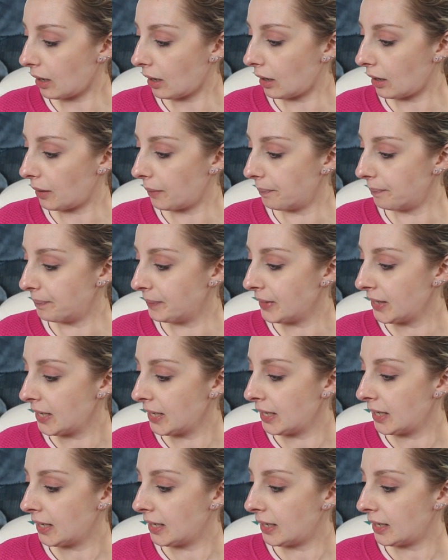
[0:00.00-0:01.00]
Um,
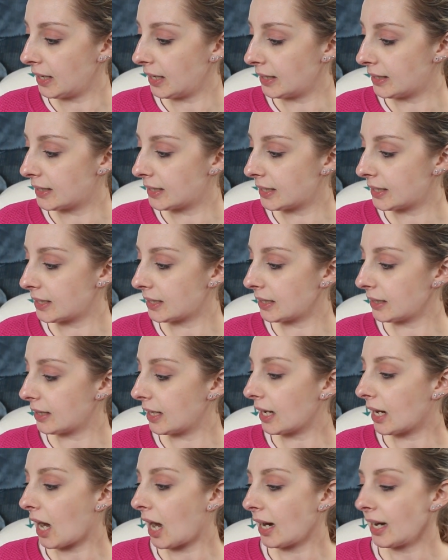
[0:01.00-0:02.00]
it's
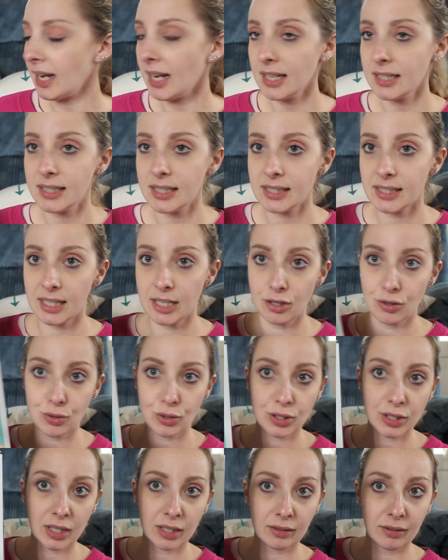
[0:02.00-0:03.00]
They kind of had this
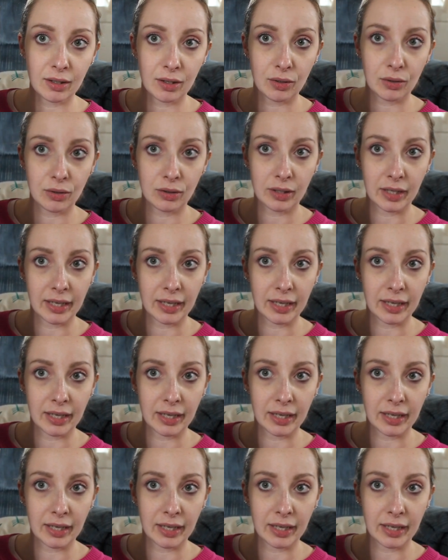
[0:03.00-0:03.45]
interesting little